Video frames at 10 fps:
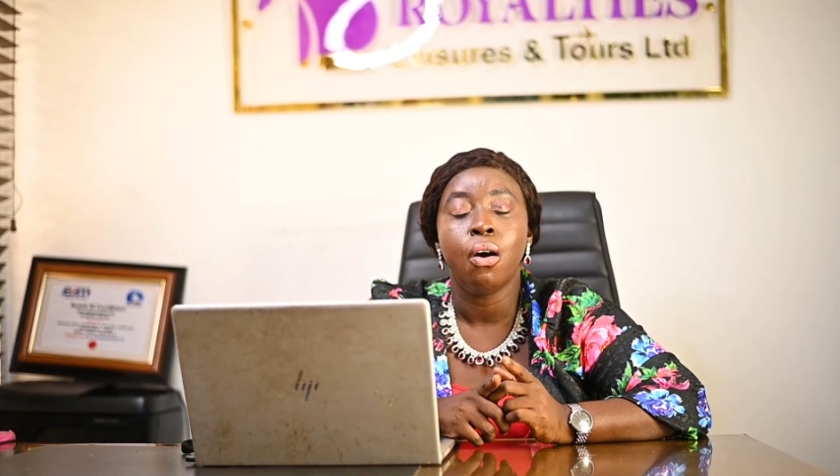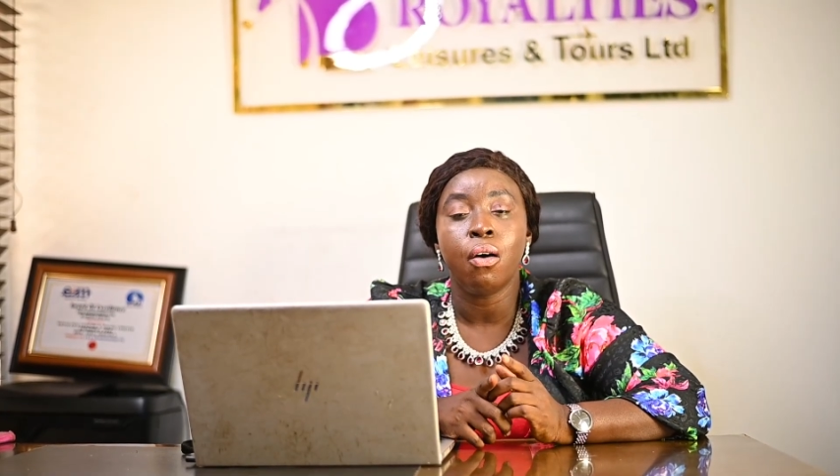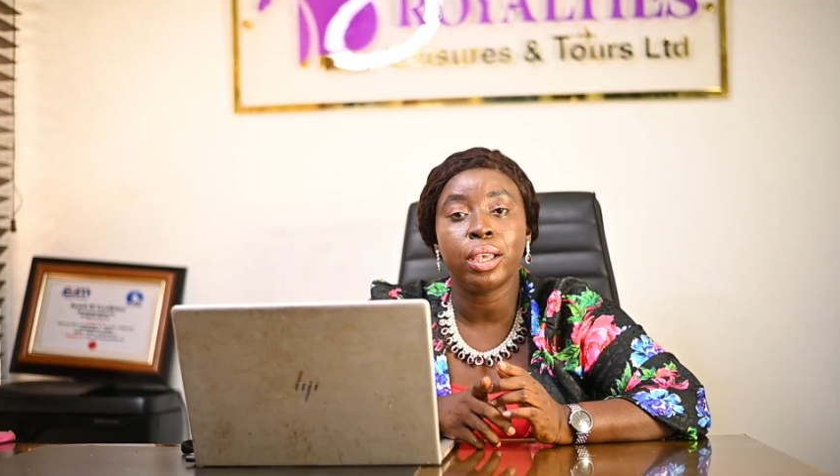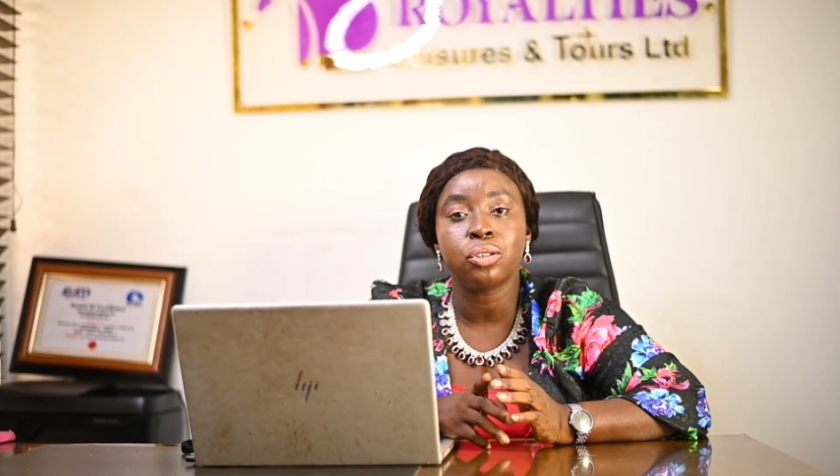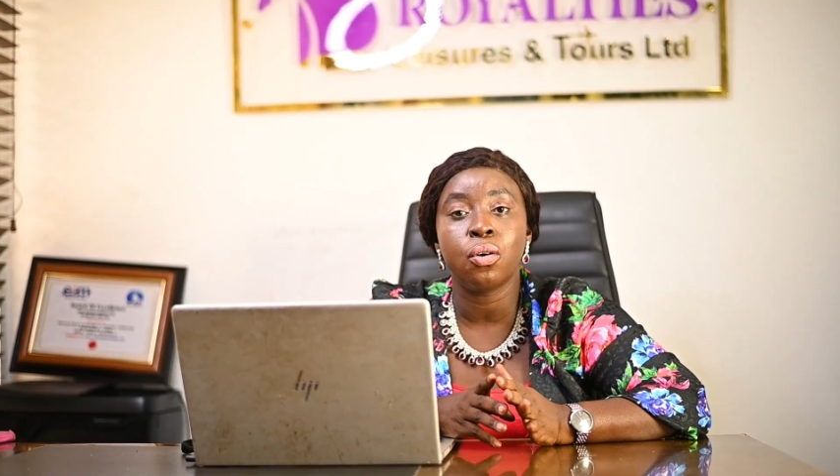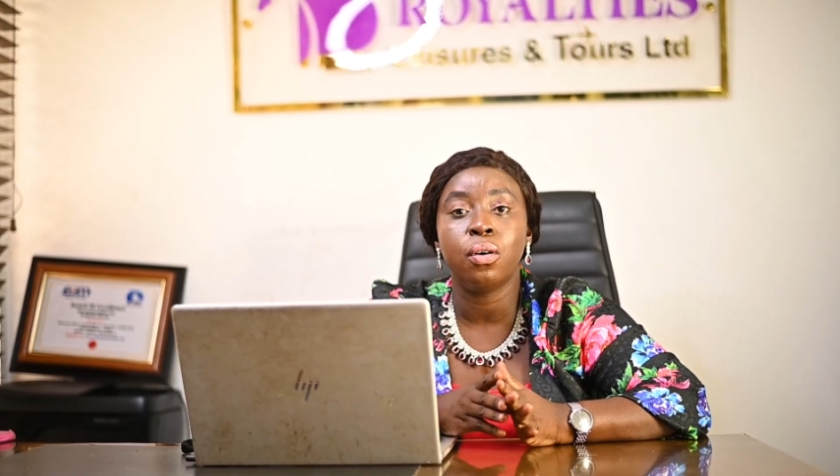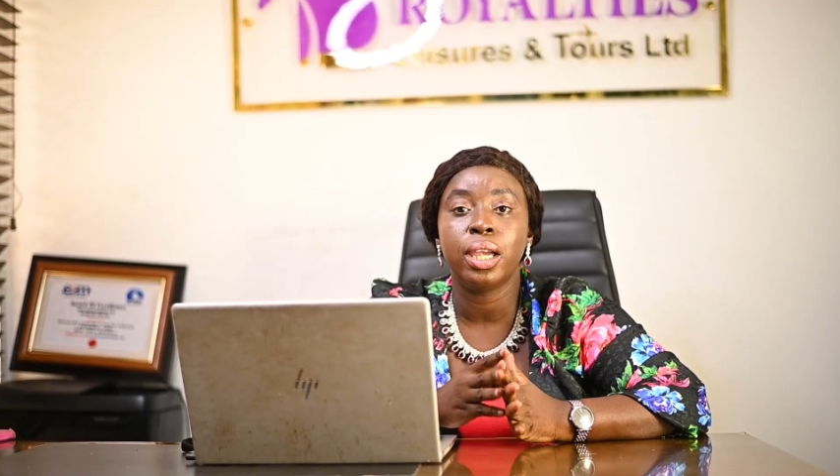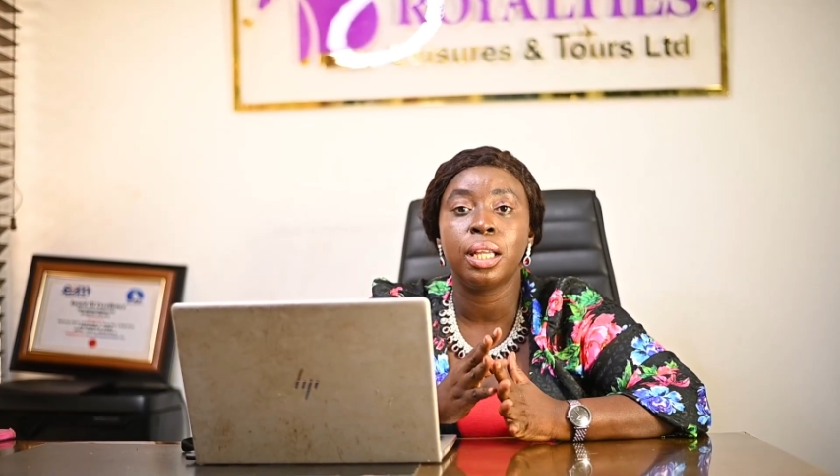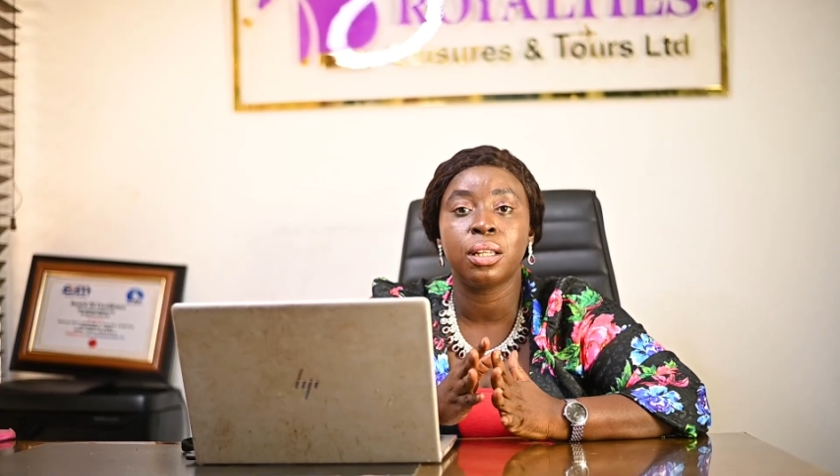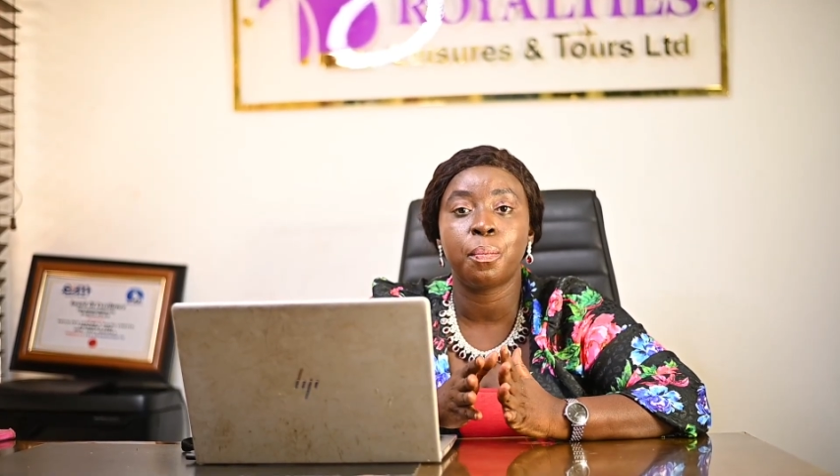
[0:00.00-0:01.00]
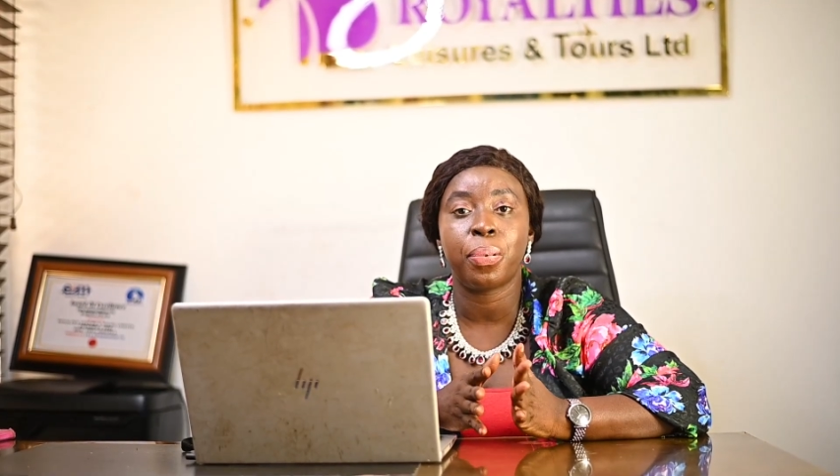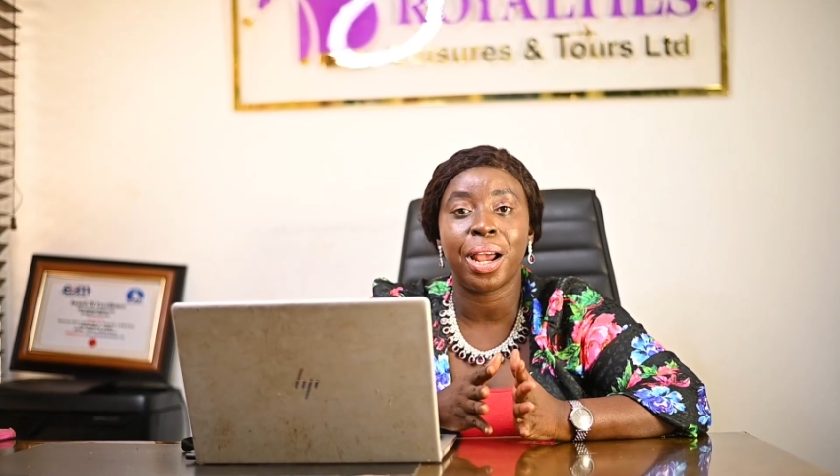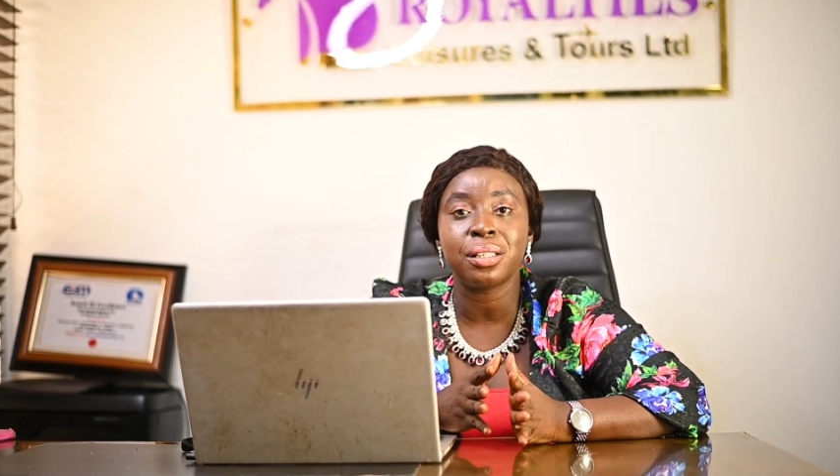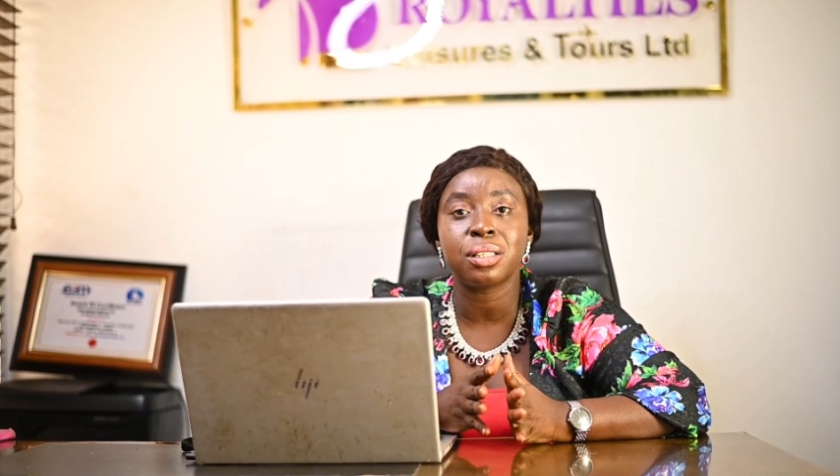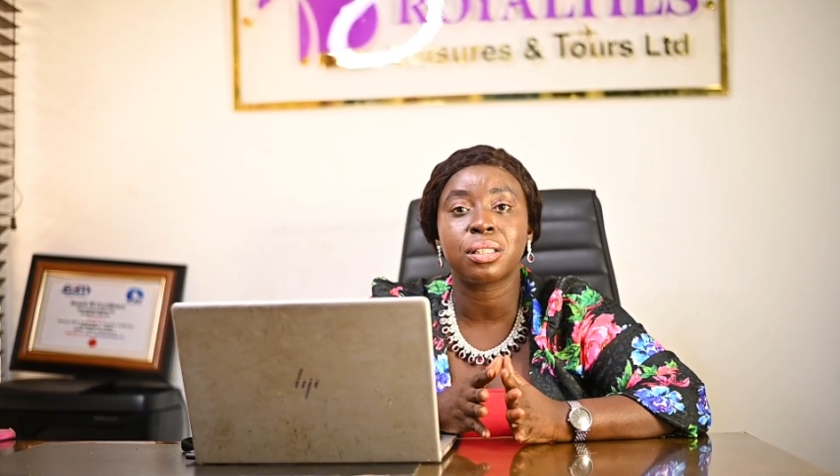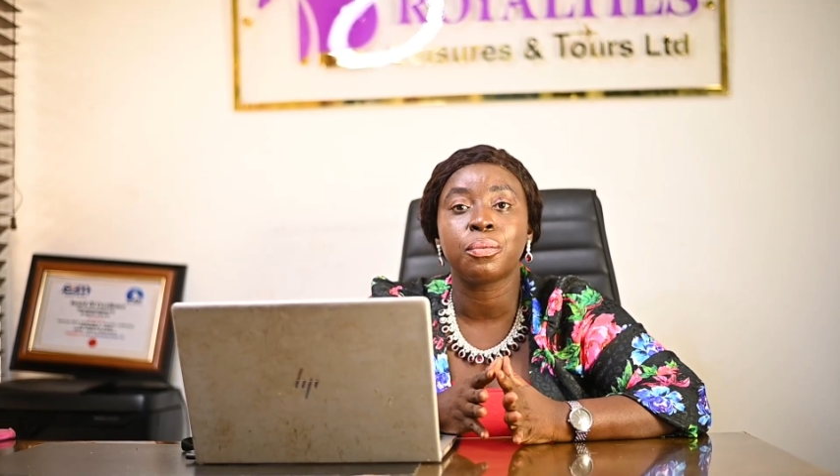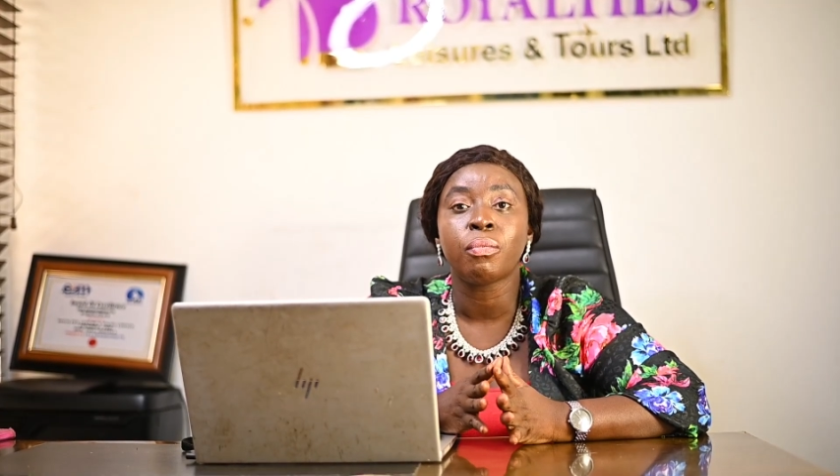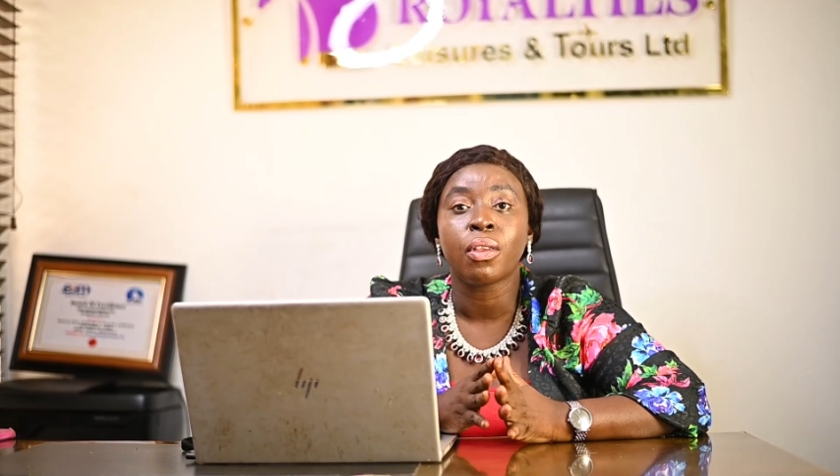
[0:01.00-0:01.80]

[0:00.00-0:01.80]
Okay, so in the past,